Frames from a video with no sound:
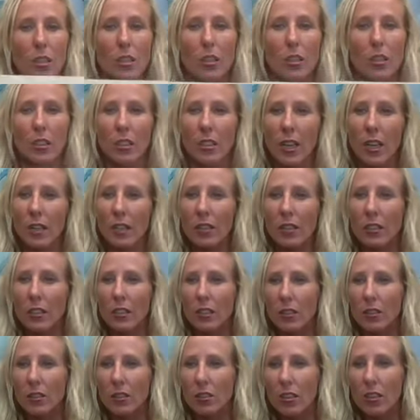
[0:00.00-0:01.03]
kind of like the
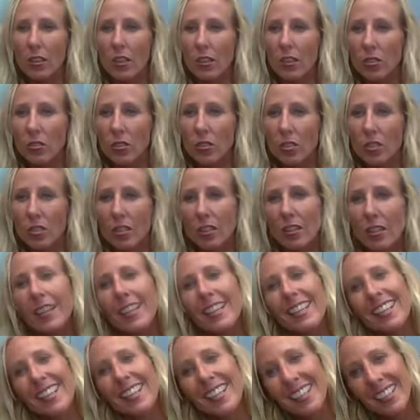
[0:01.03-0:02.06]
grunge.
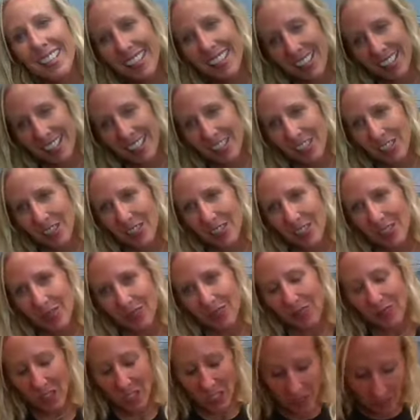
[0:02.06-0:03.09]
It is.
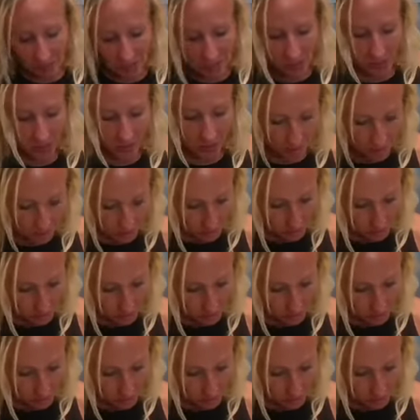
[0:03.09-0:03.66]
It's the little